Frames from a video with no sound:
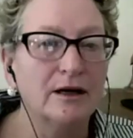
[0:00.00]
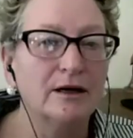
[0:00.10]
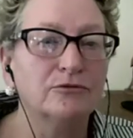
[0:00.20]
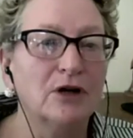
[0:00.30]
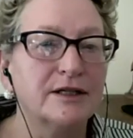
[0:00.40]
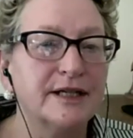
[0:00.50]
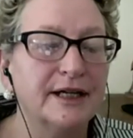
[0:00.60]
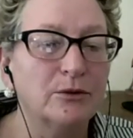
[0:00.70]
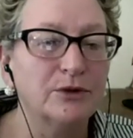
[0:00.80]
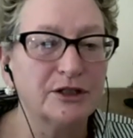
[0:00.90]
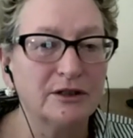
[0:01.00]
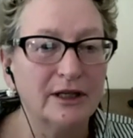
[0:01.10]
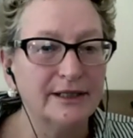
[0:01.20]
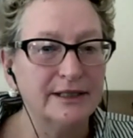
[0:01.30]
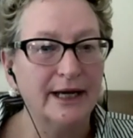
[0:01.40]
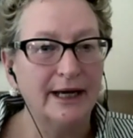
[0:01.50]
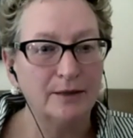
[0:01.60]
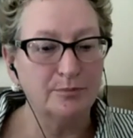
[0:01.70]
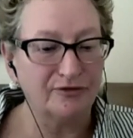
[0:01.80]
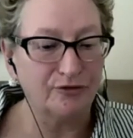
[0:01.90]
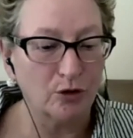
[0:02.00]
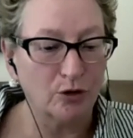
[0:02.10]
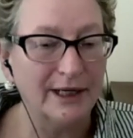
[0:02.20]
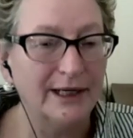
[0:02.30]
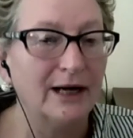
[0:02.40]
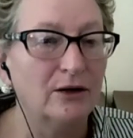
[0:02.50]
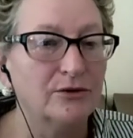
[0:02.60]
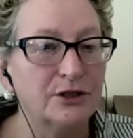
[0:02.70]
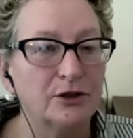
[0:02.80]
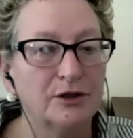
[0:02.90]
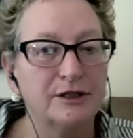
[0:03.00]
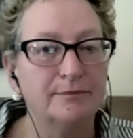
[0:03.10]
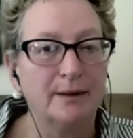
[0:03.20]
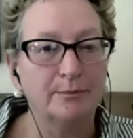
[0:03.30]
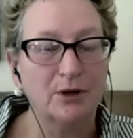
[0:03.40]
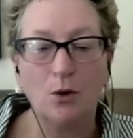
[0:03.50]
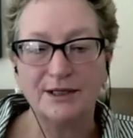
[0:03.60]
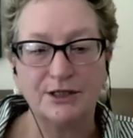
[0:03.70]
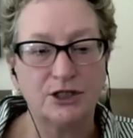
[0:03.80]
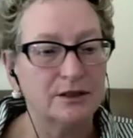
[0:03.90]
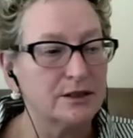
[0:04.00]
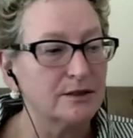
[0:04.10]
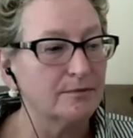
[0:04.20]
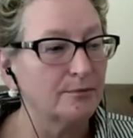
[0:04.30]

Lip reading: Roxana, would you like to add before we now turn to member questions?